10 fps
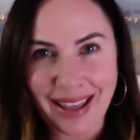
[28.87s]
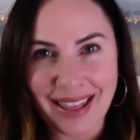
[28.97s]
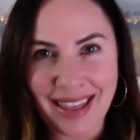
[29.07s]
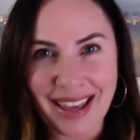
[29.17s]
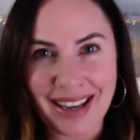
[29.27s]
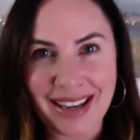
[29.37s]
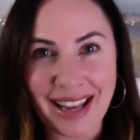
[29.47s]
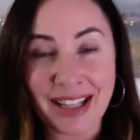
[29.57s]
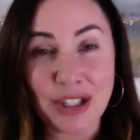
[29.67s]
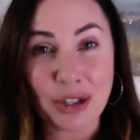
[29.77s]
then
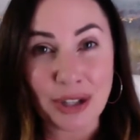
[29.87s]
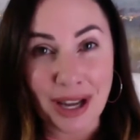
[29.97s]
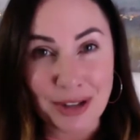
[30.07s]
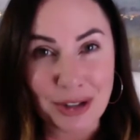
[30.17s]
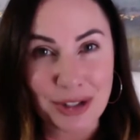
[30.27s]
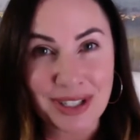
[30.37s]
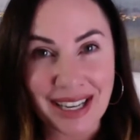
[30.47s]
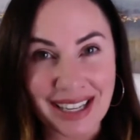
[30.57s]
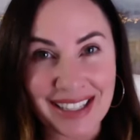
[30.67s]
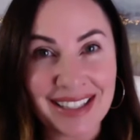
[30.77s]
and start to
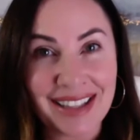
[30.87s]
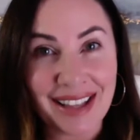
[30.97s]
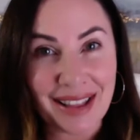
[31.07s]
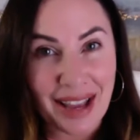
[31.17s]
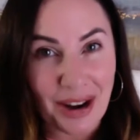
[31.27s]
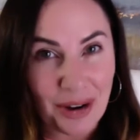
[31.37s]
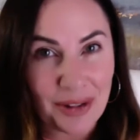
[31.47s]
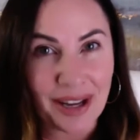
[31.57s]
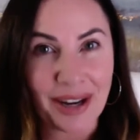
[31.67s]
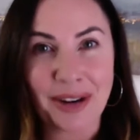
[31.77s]
understand that they are
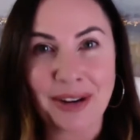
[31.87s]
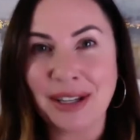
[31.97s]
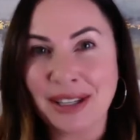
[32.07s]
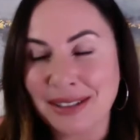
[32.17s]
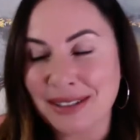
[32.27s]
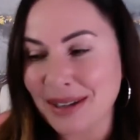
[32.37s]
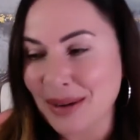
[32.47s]
there and